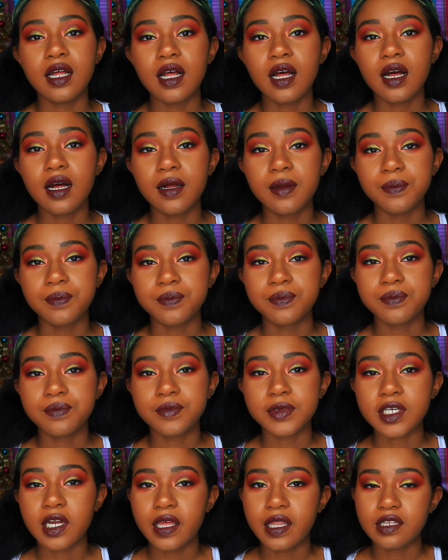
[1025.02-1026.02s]

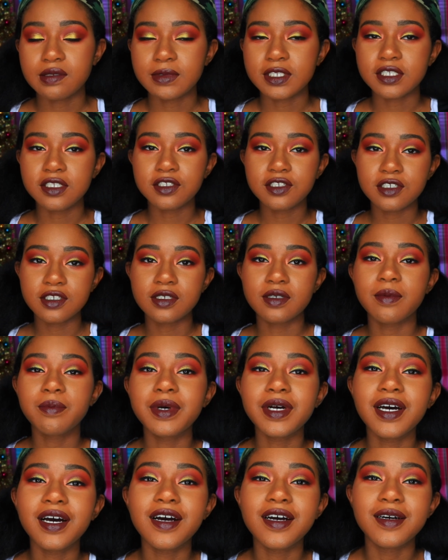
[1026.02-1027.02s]
Sorry, that was my sister.
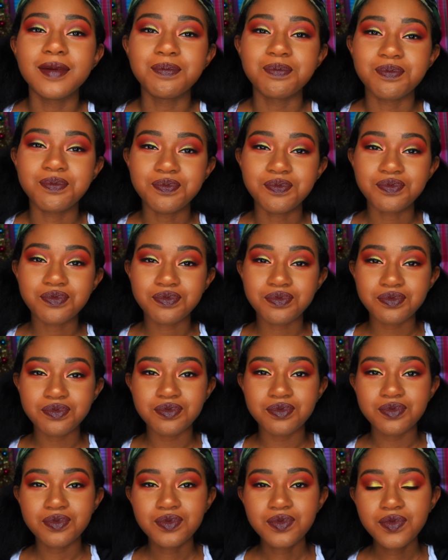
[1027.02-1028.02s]
But
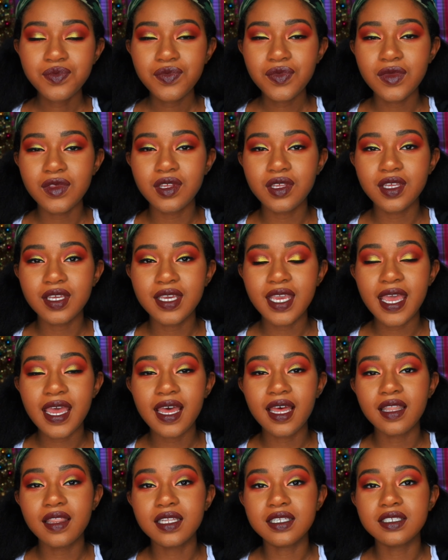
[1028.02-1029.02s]

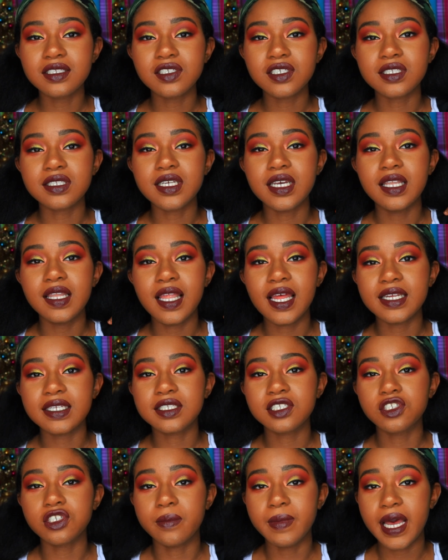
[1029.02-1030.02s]
yeah, this is just a
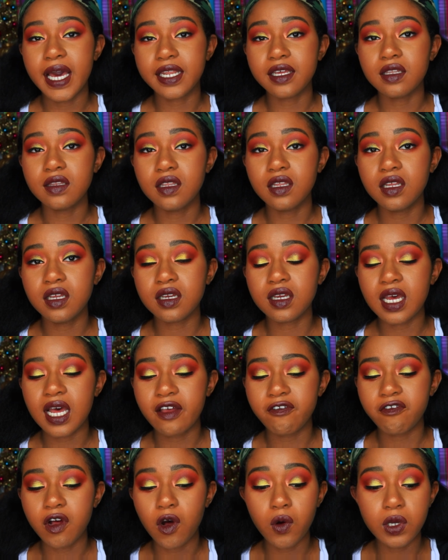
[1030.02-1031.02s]
less dramatic look.
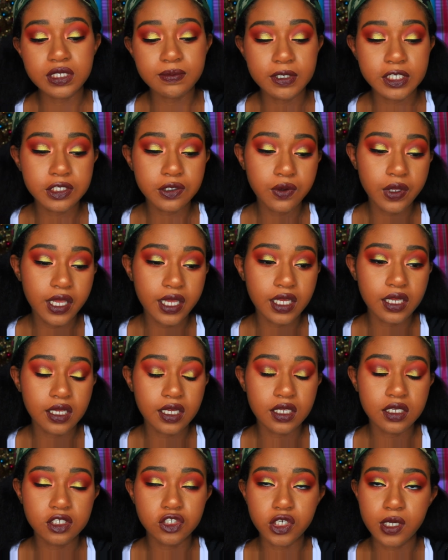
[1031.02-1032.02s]
I've always been doing
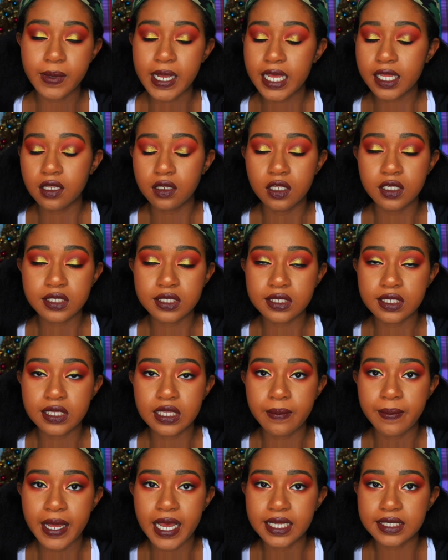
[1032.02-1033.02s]
dramatic looks in
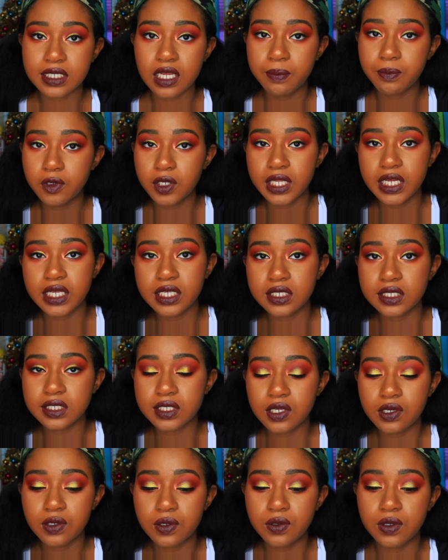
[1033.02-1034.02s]
the past couple days,
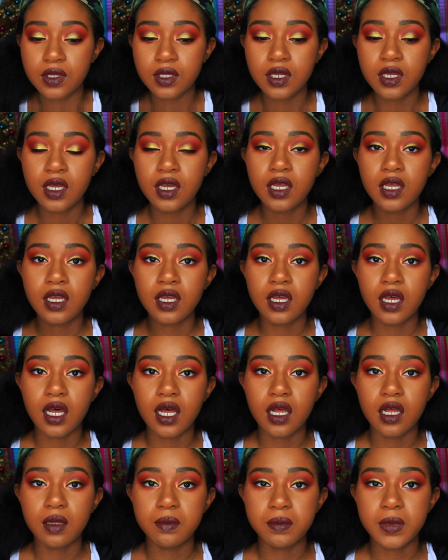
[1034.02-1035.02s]
so
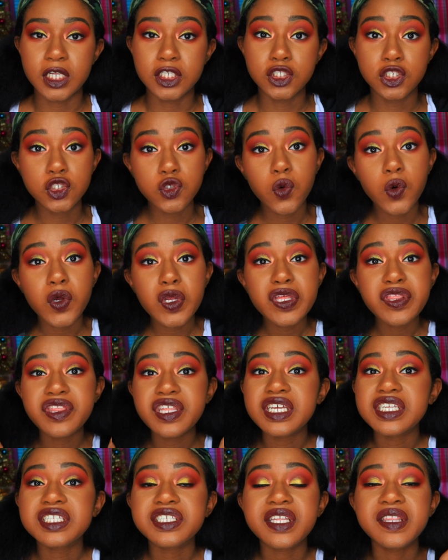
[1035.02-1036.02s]
enjoy
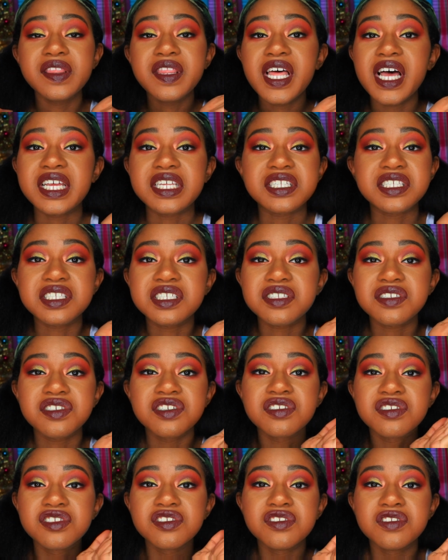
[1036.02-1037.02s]
this less
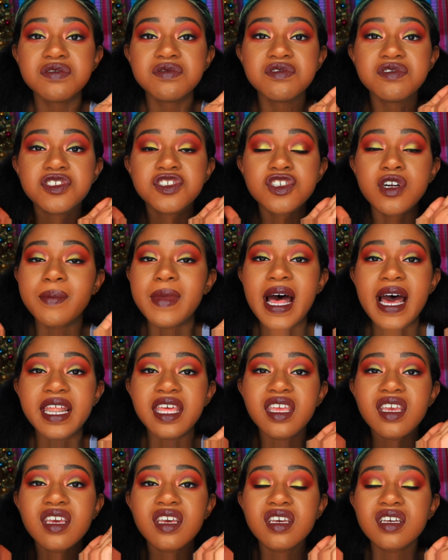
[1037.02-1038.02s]

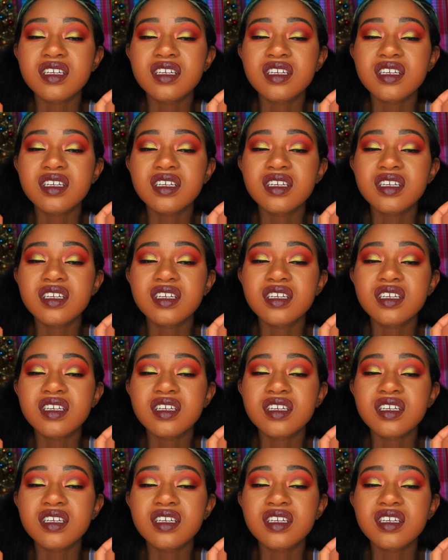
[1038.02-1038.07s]
dramatic